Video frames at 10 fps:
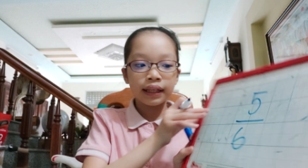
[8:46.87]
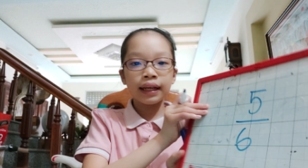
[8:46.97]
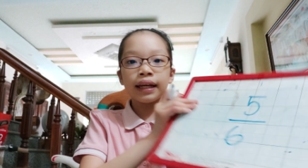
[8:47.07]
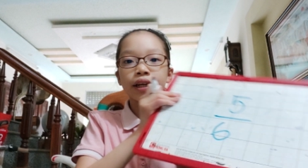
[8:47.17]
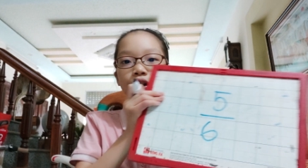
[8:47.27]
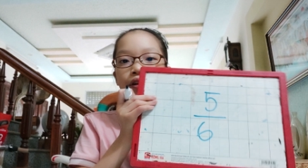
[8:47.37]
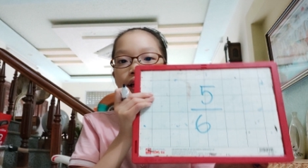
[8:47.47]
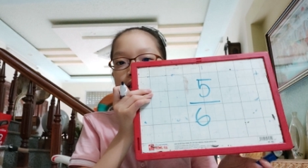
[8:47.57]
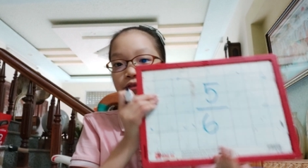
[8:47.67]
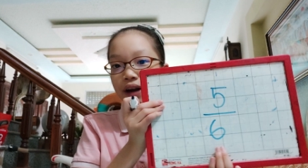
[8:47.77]
Here
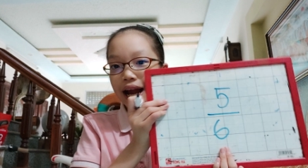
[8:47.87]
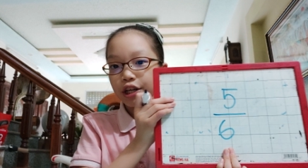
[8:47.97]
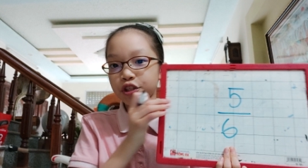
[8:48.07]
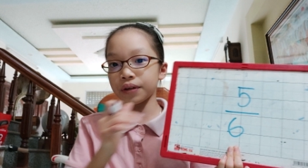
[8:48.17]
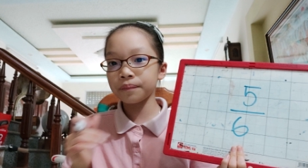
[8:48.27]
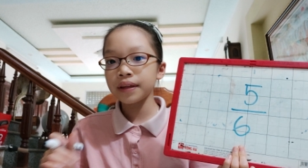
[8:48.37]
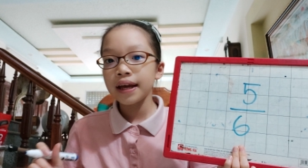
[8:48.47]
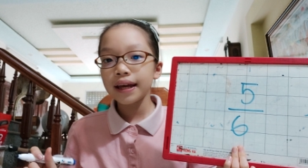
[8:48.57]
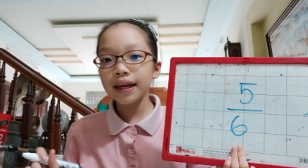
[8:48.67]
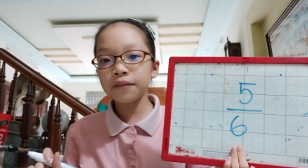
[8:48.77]
is fraction.
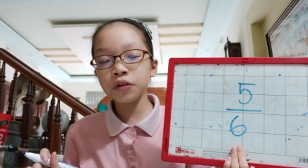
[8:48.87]
If